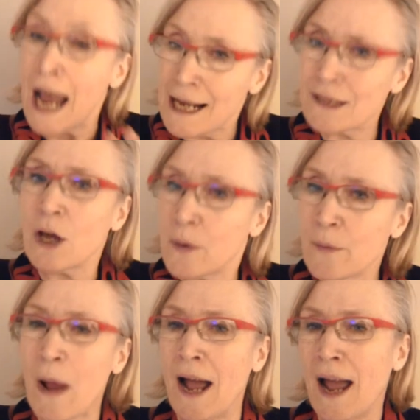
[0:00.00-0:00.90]
as
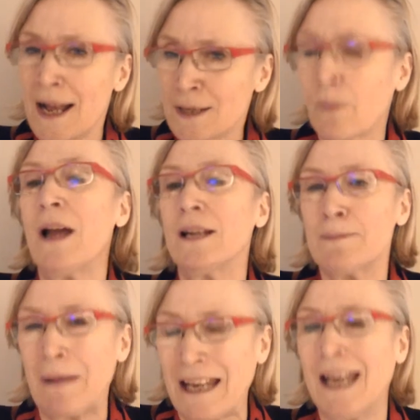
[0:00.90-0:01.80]
well as
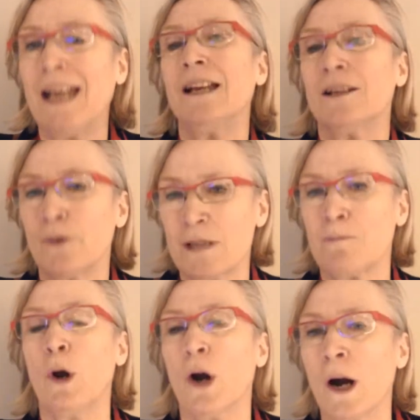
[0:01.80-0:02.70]
beginning to
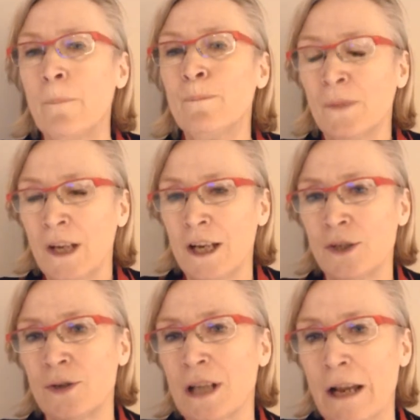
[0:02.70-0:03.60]
explore
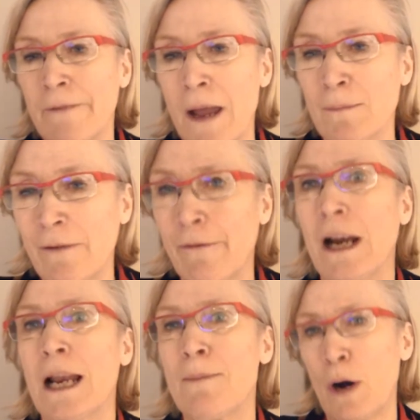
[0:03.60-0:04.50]
issues like
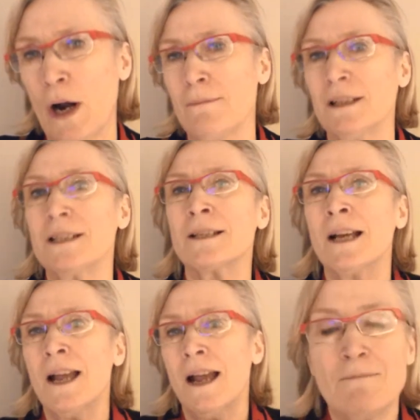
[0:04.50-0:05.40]
family-friendly parliaments.
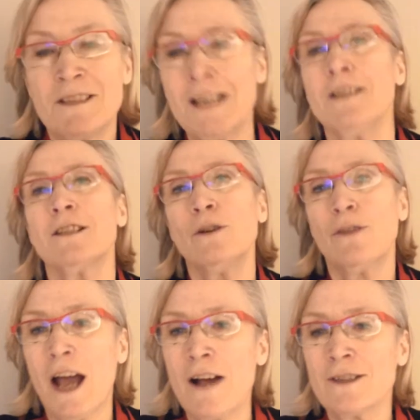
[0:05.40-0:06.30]
Since
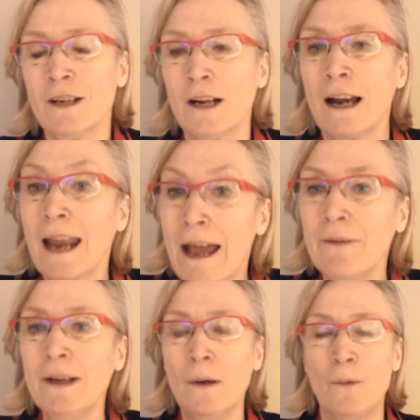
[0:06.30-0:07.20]

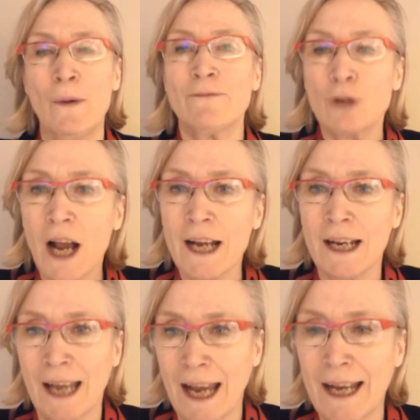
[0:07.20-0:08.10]
2011, we've tried
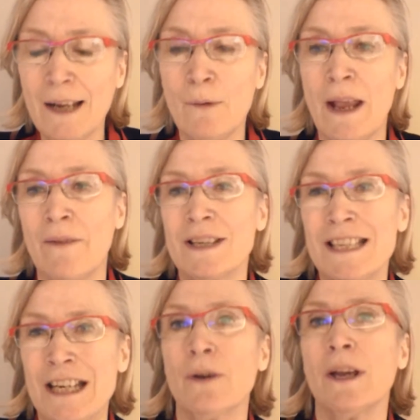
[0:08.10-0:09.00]
again. We have a
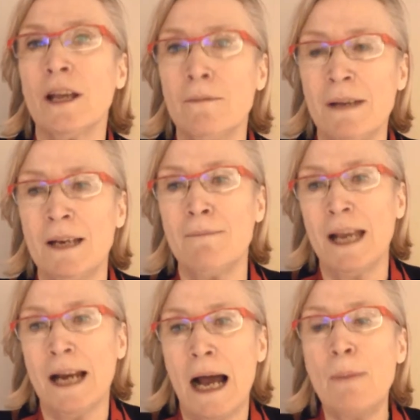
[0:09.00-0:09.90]
steering committee
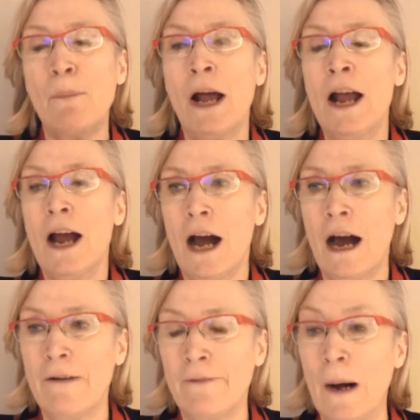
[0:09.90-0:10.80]
made up
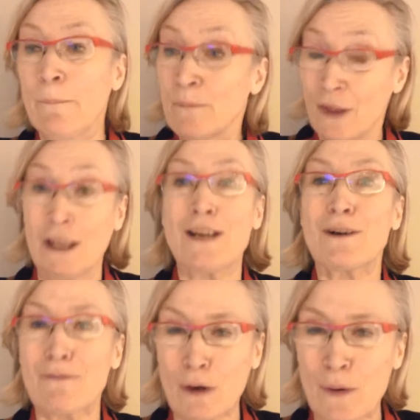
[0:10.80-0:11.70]
of the
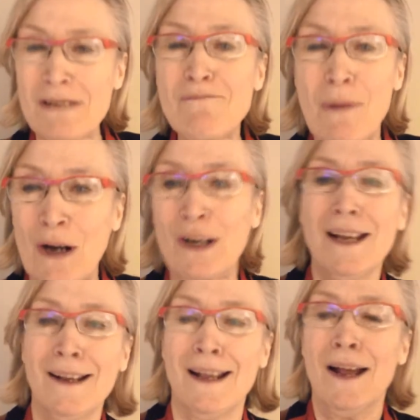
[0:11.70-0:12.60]
leader of the Green
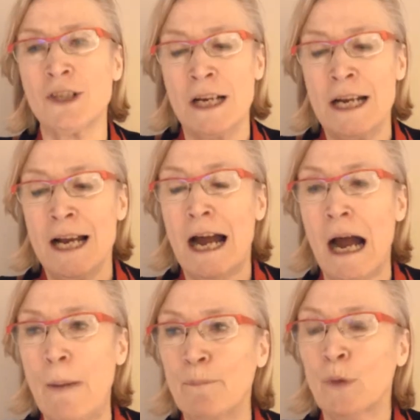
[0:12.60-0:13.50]
Party.
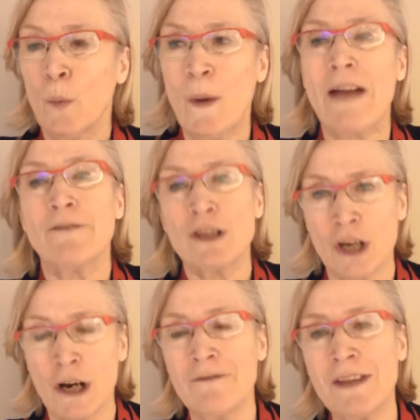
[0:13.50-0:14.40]
We have the
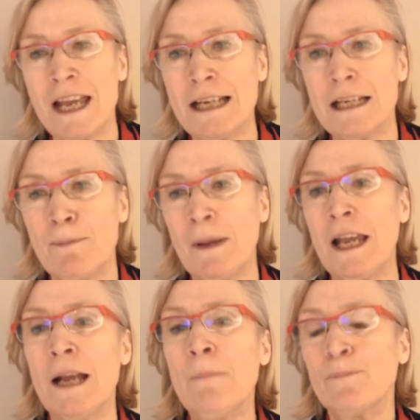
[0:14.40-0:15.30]
chair of the
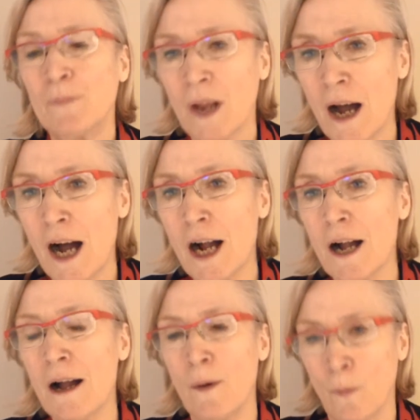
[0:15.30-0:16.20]
NDP
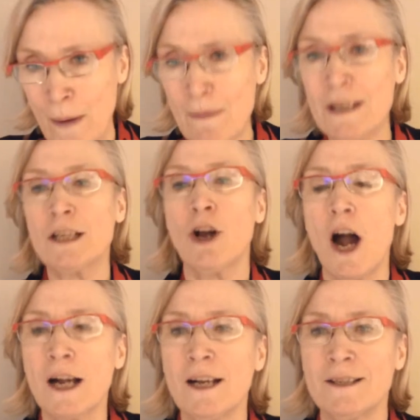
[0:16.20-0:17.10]
Women's
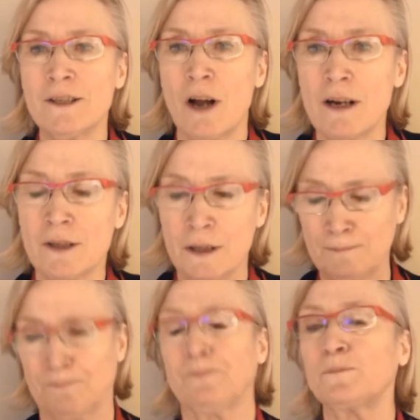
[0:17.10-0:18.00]
Caucus, Dr.
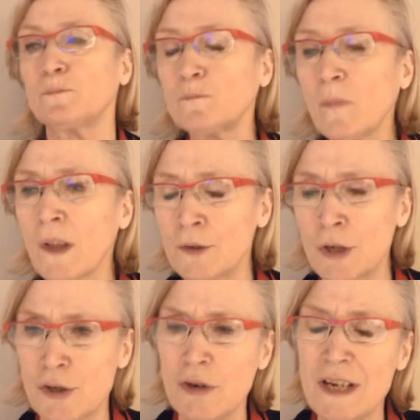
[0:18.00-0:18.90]

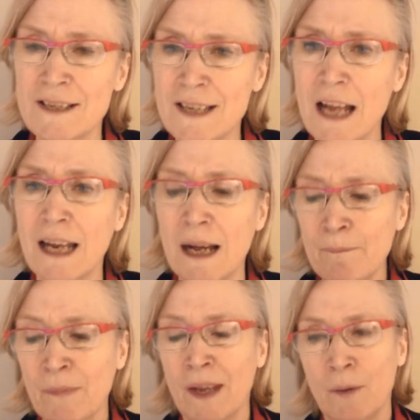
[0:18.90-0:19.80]
DeJuda Sella.
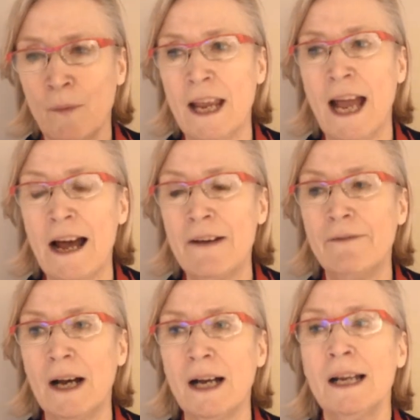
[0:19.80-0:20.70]
We have
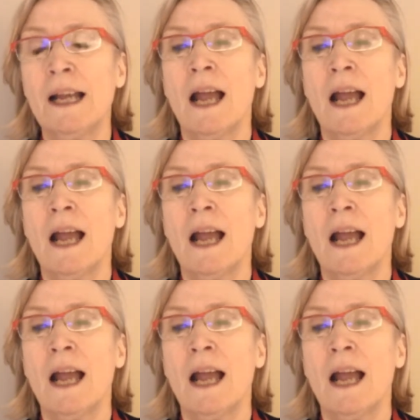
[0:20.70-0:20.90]
a